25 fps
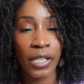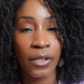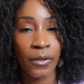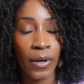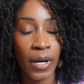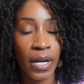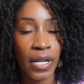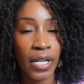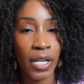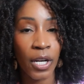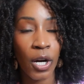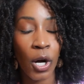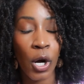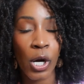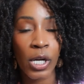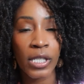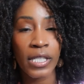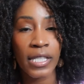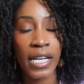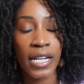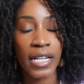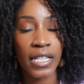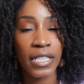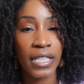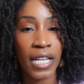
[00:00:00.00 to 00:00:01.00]
and credit cards
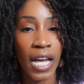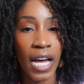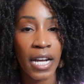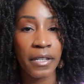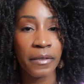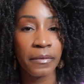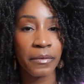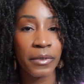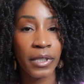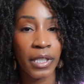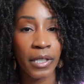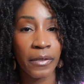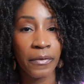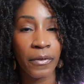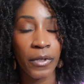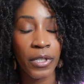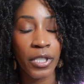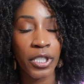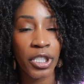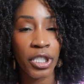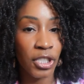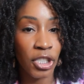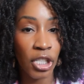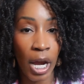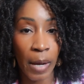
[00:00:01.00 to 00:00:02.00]
at a lot of
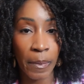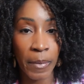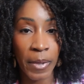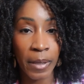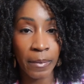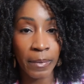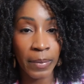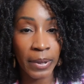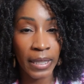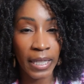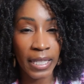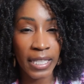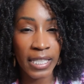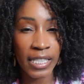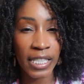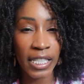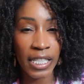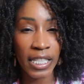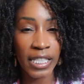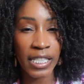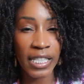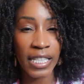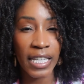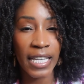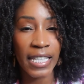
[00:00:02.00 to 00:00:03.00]
different shopping
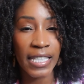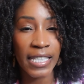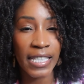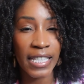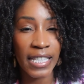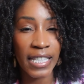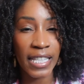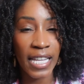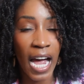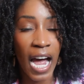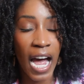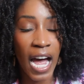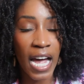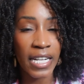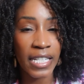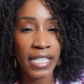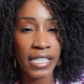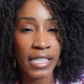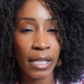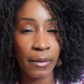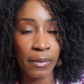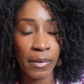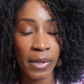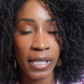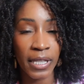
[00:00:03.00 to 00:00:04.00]
places is not
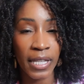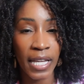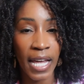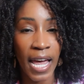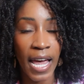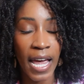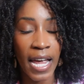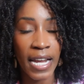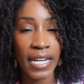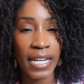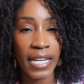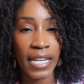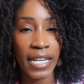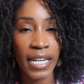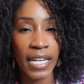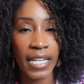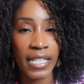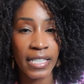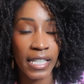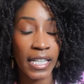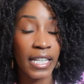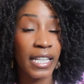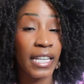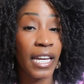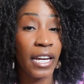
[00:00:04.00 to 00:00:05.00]
something that is
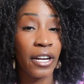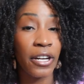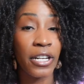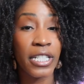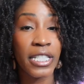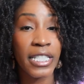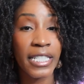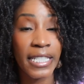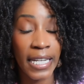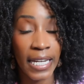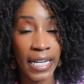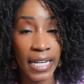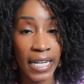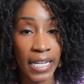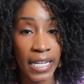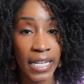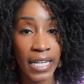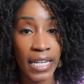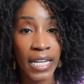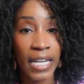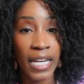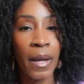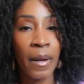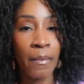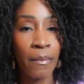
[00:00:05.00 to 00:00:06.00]
a
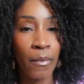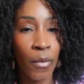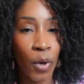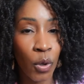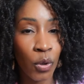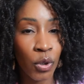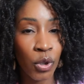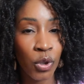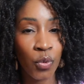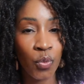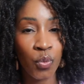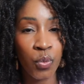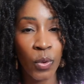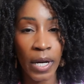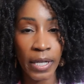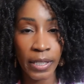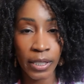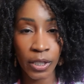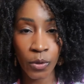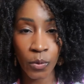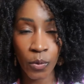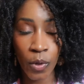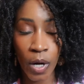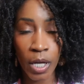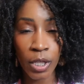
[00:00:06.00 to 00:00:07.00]
guarantee. In most
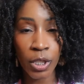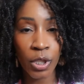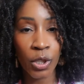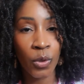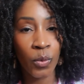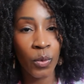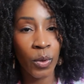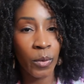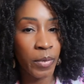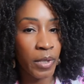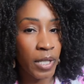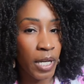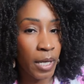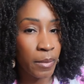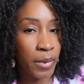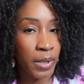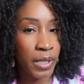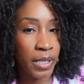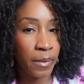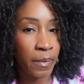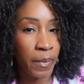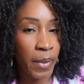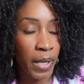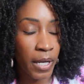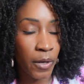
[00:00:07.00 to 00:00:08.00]
restaurants, you will be able
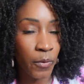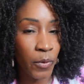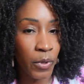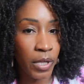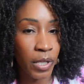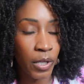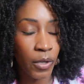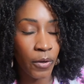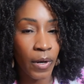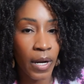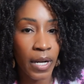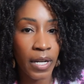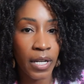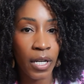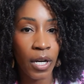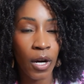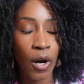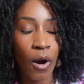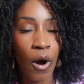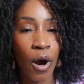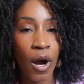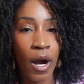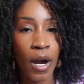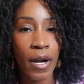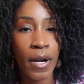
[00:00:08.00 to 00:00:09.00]
to pay with a credit
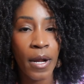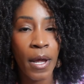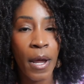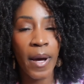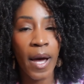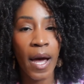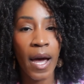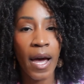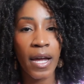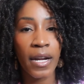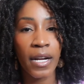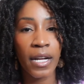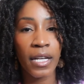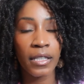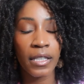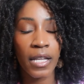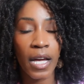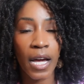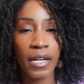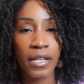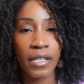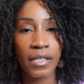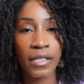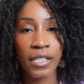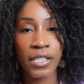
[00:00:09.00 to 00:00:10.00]
card, but a
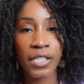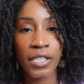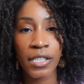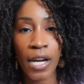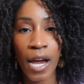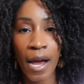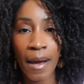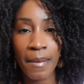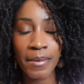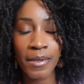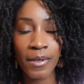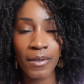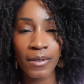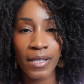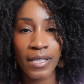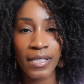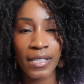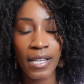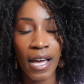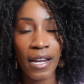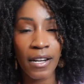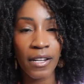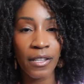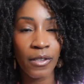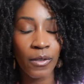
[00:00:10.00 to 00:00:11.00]
lot of the shops on the
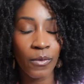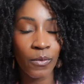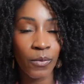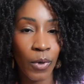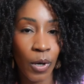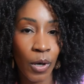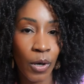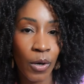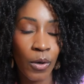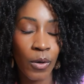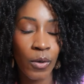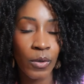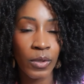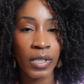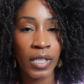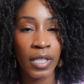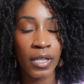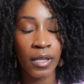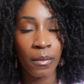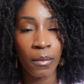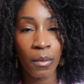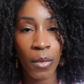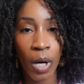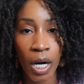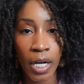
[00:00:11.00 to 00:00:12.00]
side of the roads and
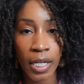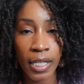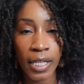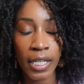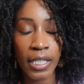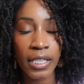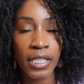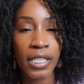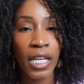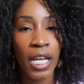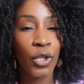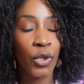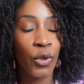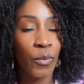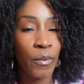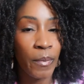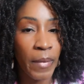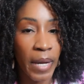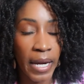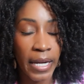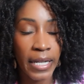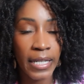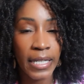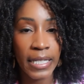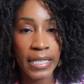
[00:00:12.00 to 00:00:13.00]
the markets, you
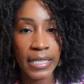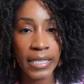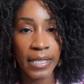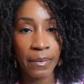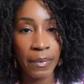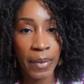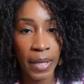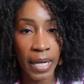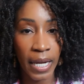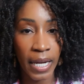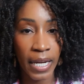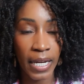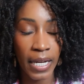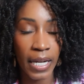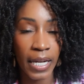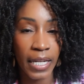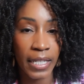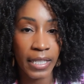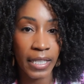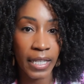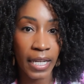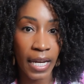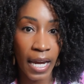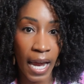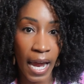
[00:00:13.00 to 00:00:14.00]
may need to pay in
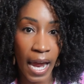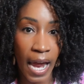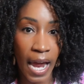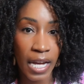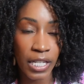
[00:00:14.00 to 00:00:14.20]
cash.